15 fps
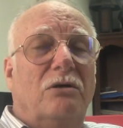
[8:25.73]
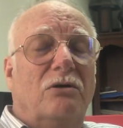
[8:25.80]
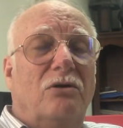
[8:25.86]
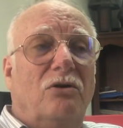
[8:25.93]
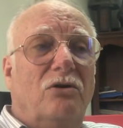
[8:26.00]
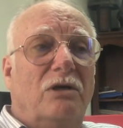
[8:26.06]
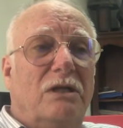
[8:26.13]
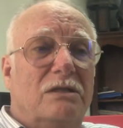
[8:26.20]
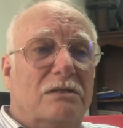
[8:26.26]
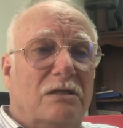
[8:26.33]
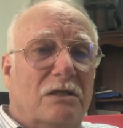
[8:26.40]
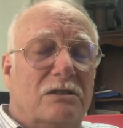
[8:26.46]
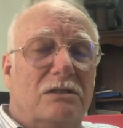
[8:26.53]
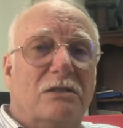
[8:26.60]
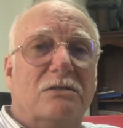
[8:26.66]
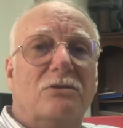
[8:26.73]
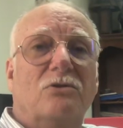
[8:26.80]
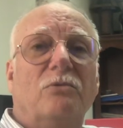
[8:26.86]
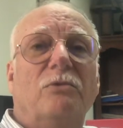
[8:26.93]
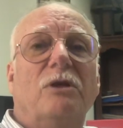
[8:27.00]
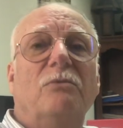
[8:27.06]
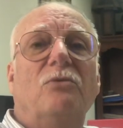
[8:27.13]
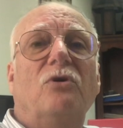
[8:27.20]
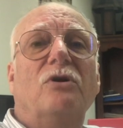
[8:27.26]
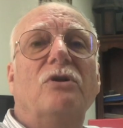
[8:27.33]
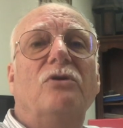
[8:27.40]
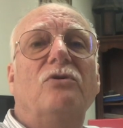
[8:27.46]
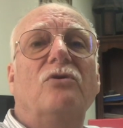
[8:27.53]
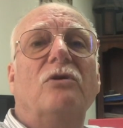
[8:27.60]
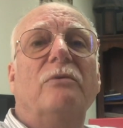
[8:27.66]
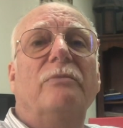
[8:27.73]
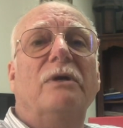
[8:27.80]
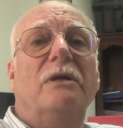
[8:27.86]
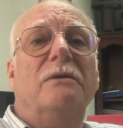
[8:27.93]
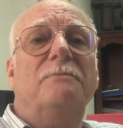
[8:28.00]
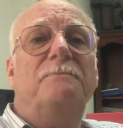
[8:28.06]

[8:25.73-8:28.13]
concrete structures to be more durable.